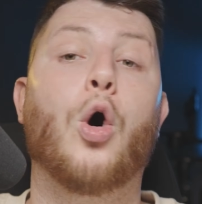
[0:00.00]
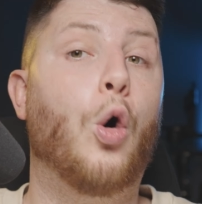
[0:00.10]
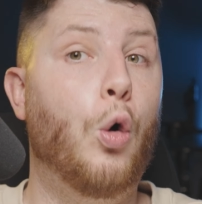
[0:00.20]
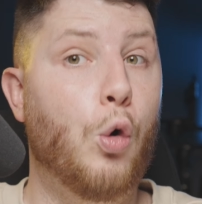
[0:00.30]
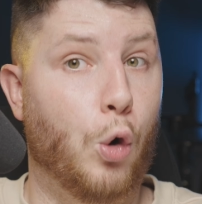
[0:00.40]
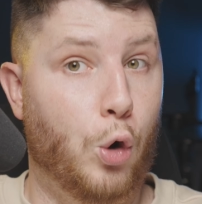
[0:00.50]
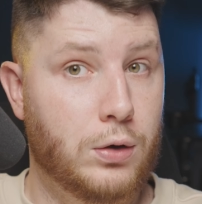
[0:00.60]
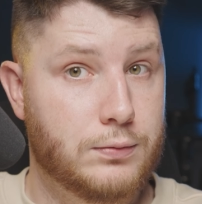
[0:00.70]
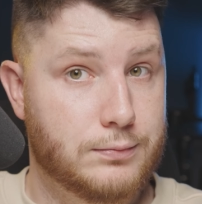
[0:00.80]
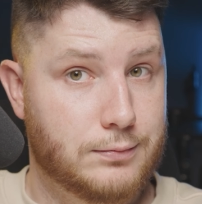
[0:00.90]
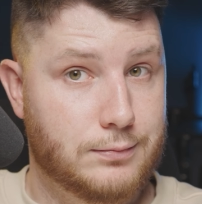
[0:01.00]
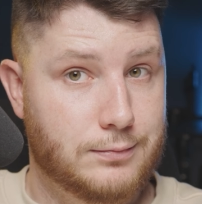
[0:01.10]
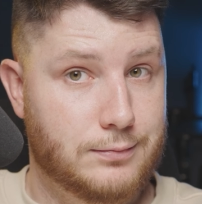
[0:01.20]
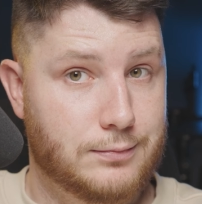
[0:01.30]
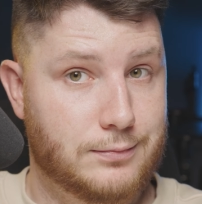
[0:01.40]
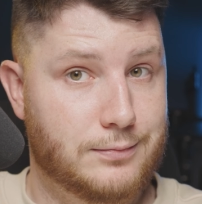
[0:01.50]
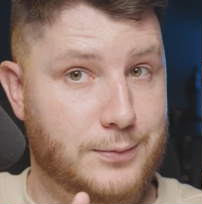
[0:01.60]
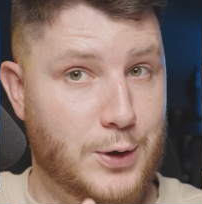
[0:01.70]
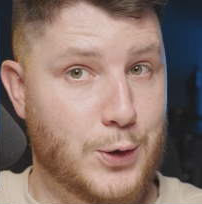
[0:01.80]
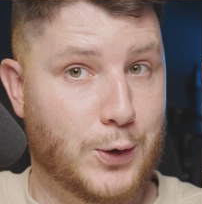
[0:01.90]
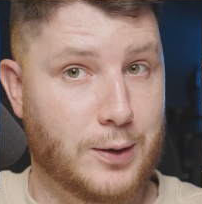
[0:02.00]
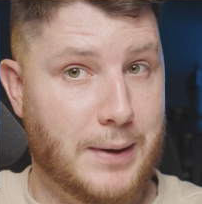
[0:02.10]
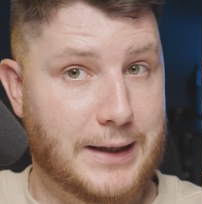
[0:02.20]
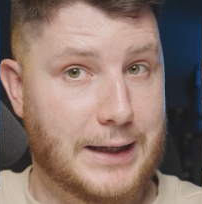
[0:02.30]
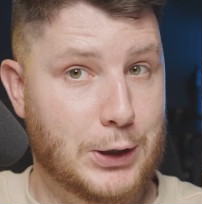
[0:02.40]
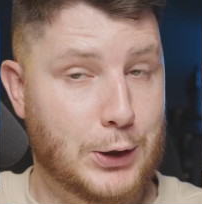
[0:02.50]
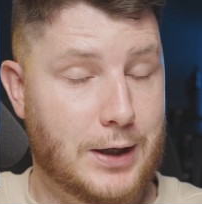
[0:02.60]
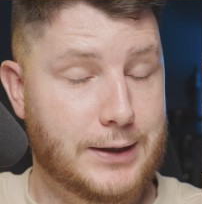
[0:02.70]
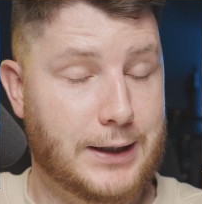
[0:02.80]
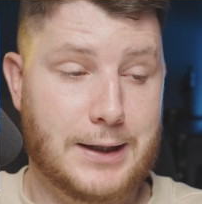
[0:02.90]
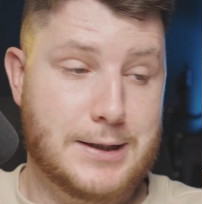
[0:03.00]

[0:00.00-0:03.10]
Or you could make it look like